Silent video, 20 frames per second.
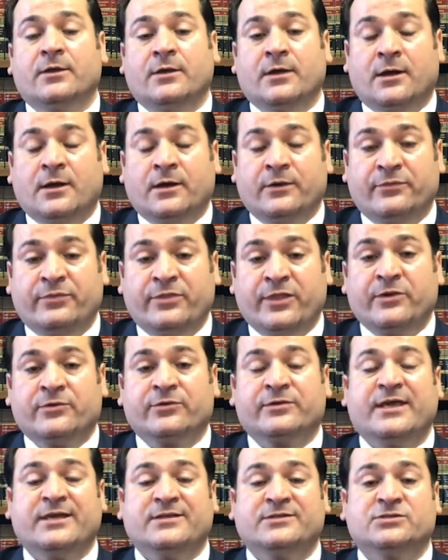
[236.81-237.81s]
uh, their
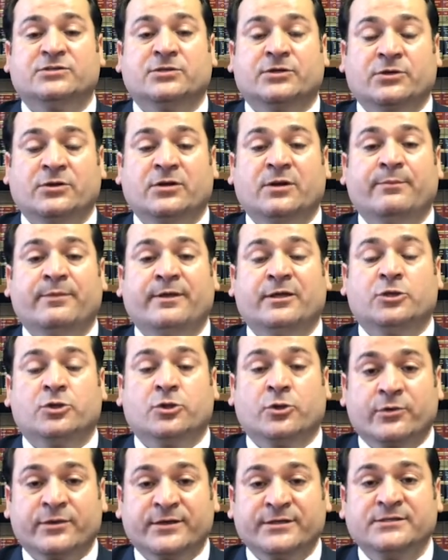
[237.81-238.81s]
cases are going to be
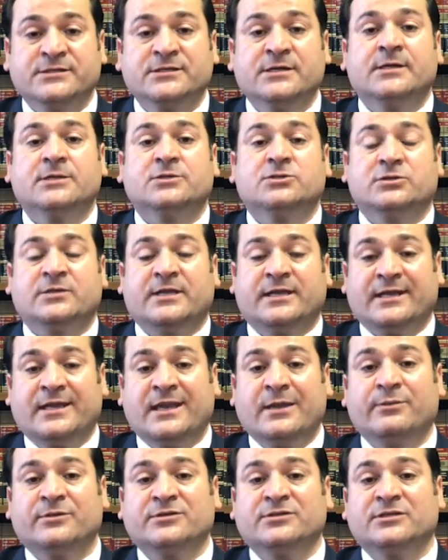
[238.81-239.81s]
current so they can
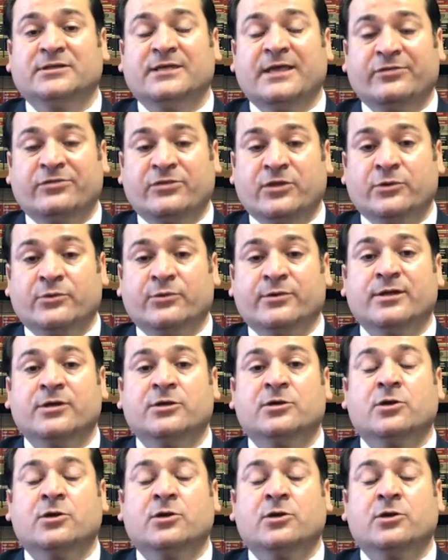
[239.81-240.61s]
able to get their green